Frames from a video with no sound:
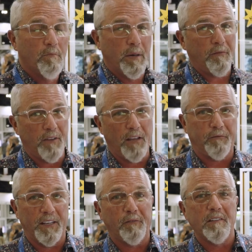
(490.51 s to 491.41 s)
But
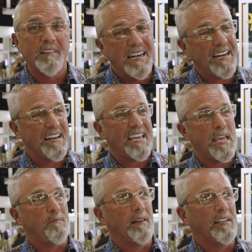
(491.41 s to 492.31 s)
if you need to
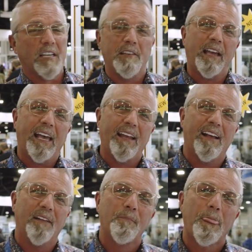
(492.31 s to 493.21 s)
keep, let's say you had
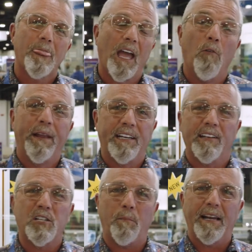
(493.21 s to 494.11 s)
a window
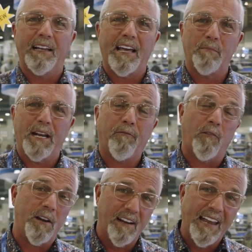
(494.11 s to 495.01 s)
that you paid a lot of money
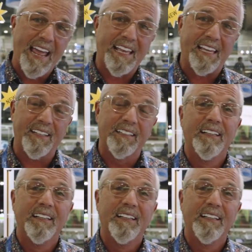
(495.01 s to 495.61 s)
for and you like it,